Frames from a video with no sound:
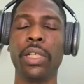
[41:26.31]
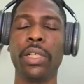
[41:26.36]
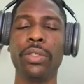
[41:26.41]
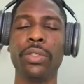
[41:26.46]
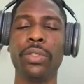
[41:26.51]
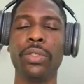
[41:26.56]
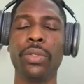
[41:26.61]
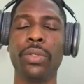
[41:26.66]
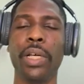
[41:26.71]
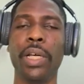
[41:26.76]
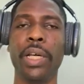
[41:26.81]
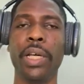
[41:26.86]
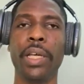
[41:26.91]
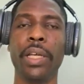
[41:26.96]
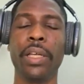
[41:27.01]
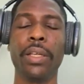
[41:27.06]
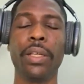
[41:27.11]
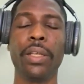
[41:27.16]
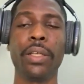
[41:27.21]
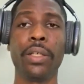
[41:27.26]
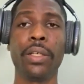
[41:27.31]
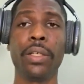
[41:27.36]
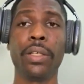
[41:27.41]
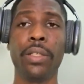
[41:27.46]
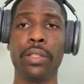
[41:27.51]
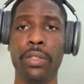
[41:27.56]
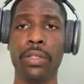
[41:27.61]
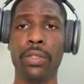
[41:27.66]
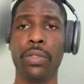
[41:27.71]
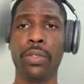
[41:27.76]

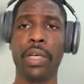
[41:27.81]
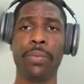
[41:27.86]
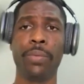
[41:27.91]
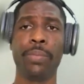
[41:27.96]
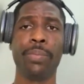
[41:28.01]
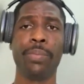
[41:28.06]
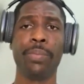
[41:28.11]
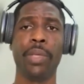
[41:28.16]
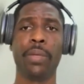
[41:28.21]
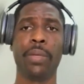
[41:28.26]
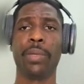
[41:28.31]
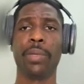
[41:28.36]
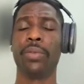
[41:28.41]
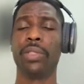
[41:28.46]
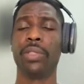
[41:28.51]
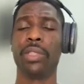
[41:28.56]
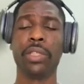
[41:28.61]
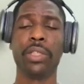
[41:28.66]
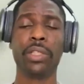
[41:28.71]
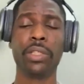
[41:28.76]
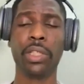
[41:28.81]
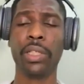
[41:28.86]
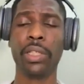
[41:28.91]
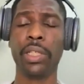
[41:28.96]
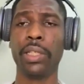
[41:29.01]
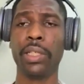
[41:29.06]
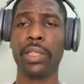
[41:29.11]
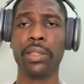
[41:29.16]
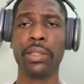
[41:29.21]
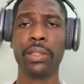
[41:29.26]
I make my research and I
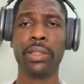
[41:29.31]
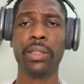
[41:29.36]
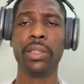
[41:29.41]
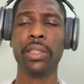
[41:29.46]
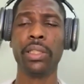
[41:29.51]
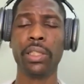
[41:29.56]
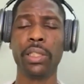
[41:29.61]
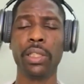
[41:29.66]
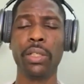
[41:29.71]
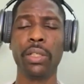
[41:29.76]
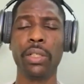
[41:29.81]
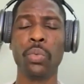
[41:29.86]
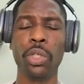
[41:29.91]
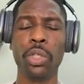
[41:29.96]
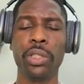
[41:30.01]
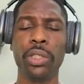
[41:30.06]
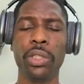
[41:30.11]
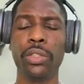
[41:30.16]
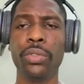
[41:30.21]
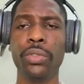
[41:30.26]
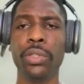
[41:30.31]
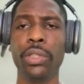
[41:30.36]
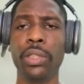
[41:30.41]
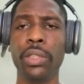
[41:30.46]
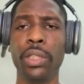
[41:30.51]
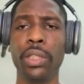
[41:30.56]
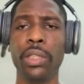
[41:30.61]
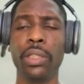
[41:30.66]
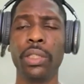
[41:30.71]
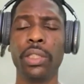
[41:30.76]
see what they're doing, and
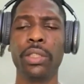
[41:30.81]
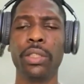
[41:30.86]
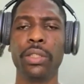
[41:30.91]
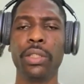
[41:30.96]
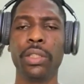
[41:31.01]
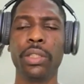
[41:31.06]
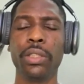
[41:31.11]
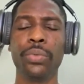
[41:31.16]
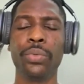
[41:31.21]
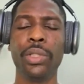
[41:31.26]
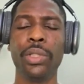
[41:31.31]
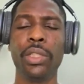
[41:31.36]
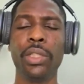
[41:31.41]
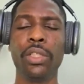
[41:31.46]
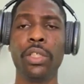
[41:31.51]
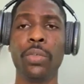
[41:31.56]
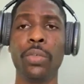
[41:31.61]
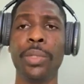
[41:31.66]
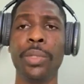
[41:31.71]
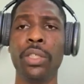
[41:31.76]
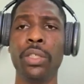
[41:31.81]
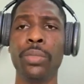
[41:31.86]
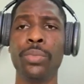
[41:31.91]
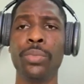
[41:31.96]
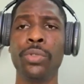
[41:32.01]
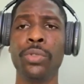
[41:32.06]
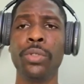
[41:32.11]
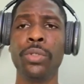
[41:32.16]
it's really commendable.